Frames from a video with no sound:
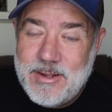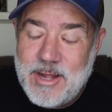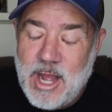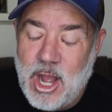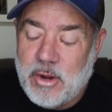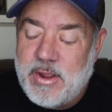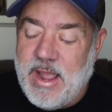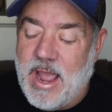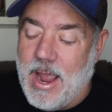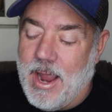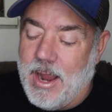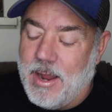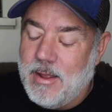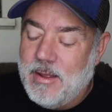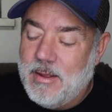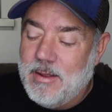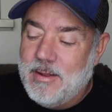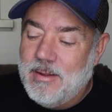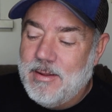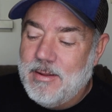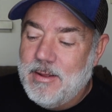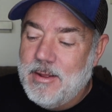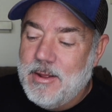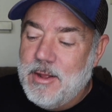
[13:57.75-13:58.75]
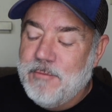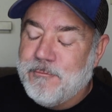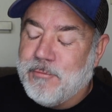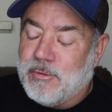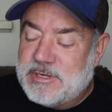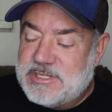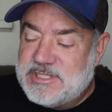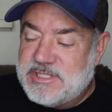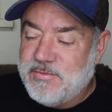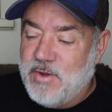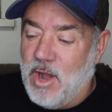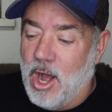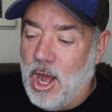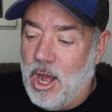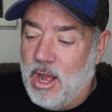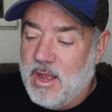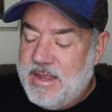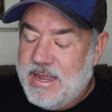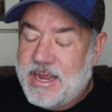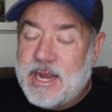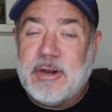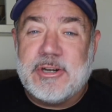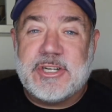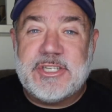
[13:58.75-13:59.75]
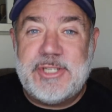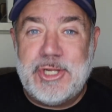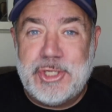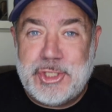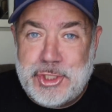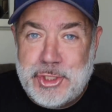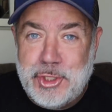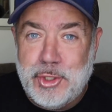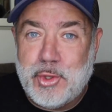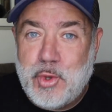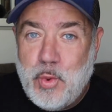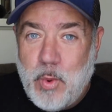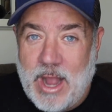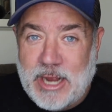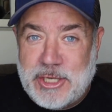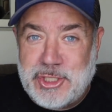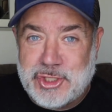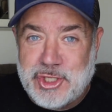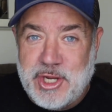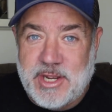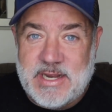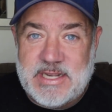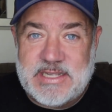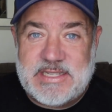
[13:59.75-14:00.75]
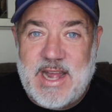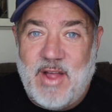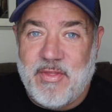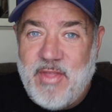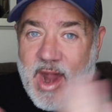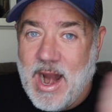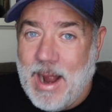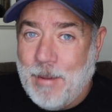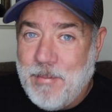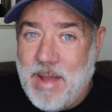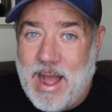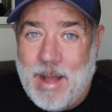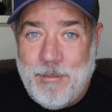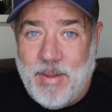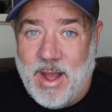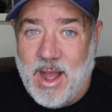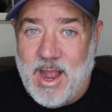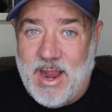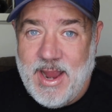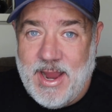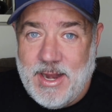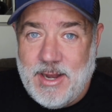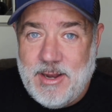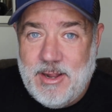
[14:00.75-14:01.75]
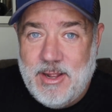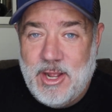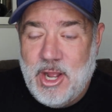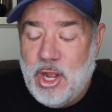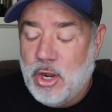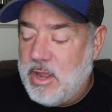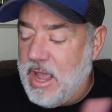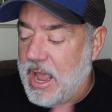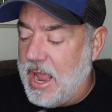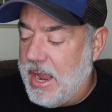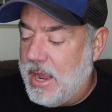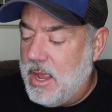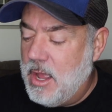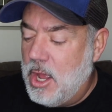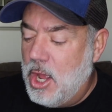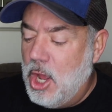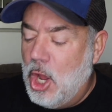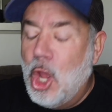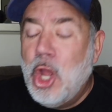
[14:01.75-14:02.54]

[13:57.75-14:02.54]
Okay, first of all, here's two questions that I'm not buying, okay?